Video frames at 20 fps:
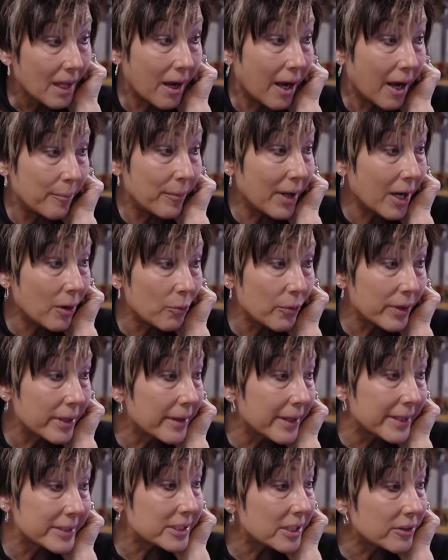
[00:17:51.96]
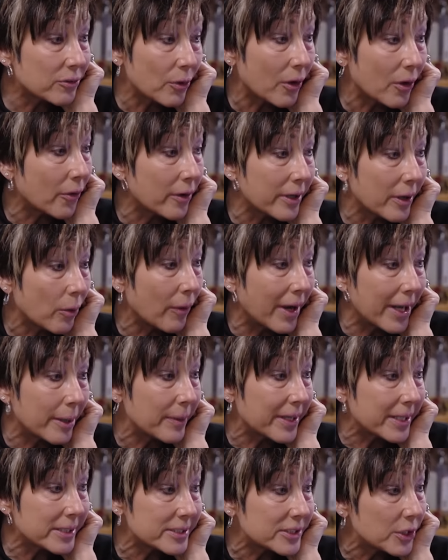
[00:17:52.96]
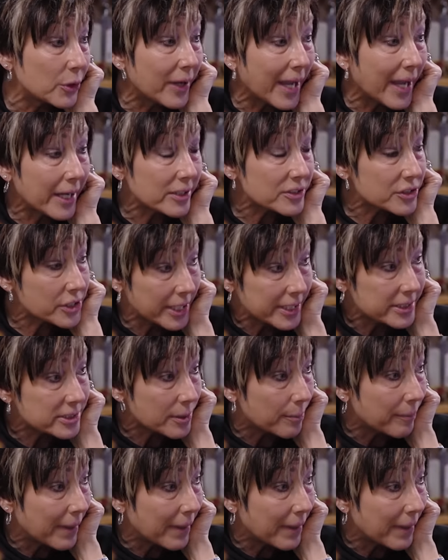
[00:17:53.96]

I'm not willing to throw it away because you can't change a